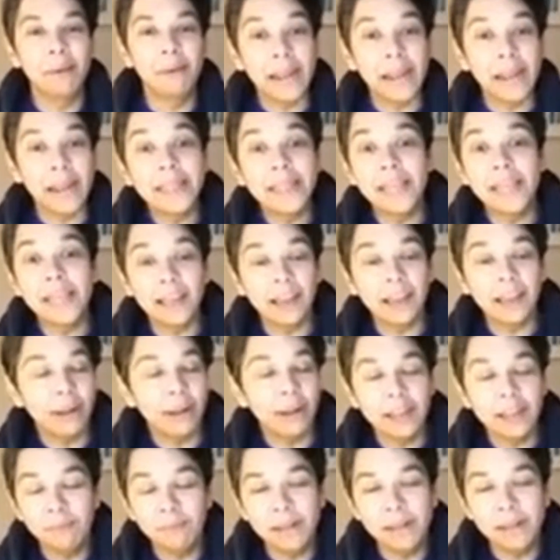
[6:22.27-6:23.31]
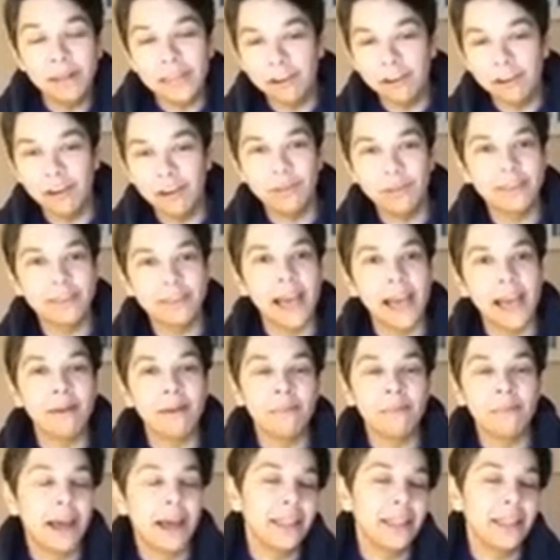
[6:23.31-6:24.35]
But I think, and I completely agree with
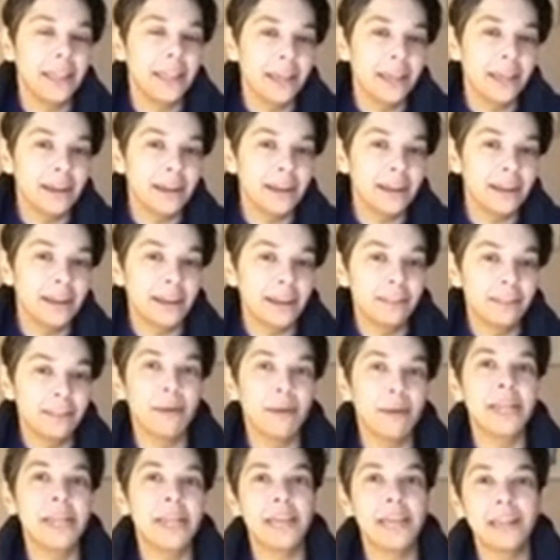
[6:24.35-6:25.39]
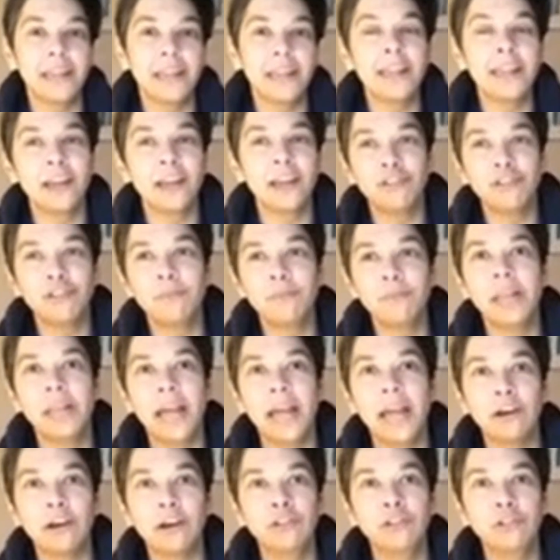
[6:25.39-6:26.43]
Sam, I think it's my data and I should be
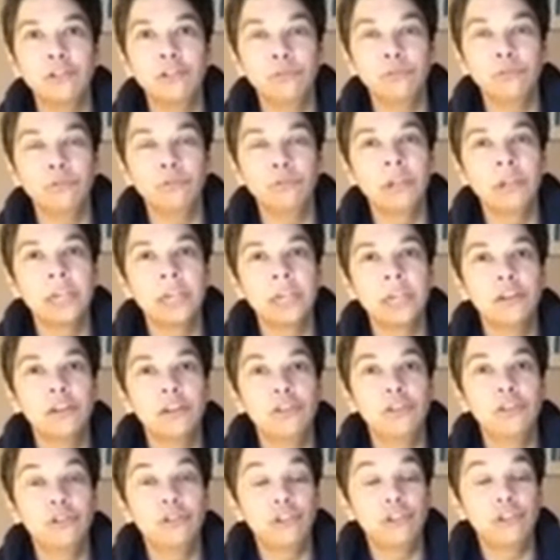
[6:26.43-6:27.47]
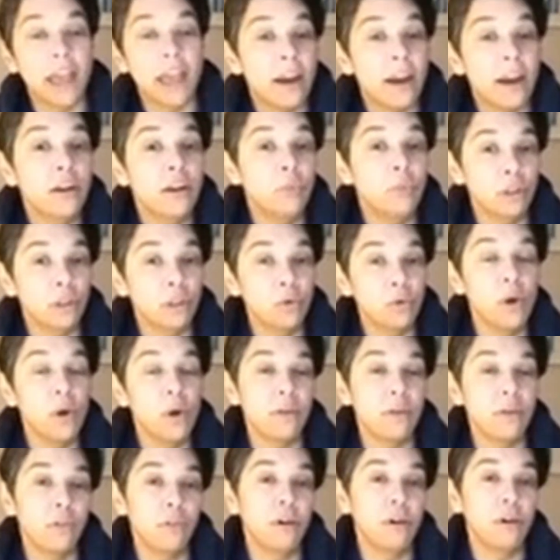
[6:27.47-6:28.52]
allowed to share it with
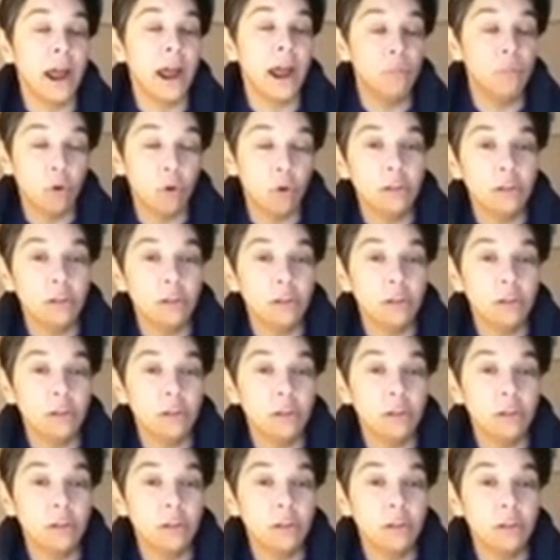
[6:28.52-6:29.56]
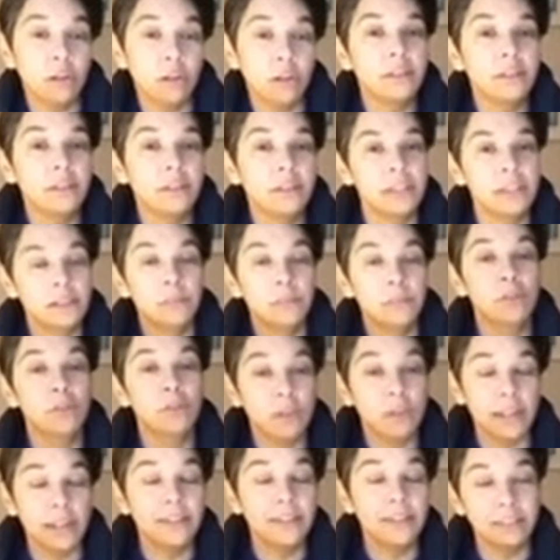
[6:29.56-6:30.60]
whoever I want in
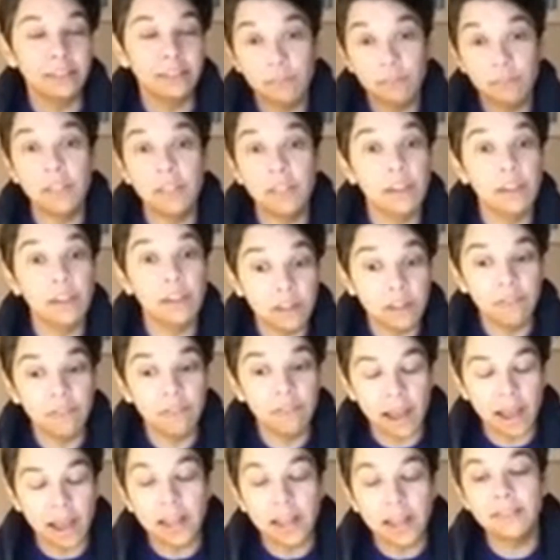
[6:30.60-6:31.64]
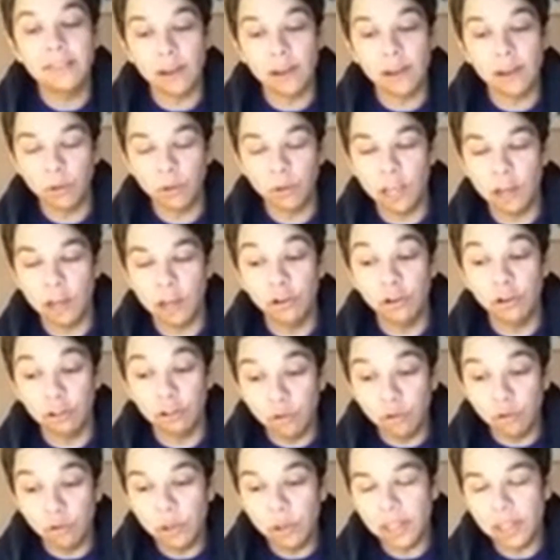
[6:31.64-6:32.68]
terms of if I understand what they're
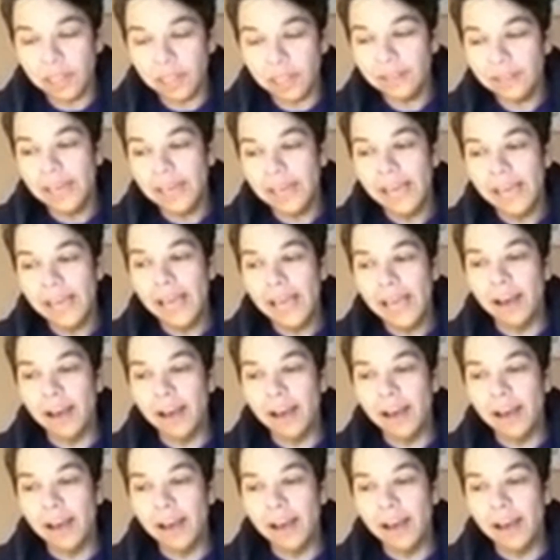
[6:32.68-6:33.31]
going to do with it.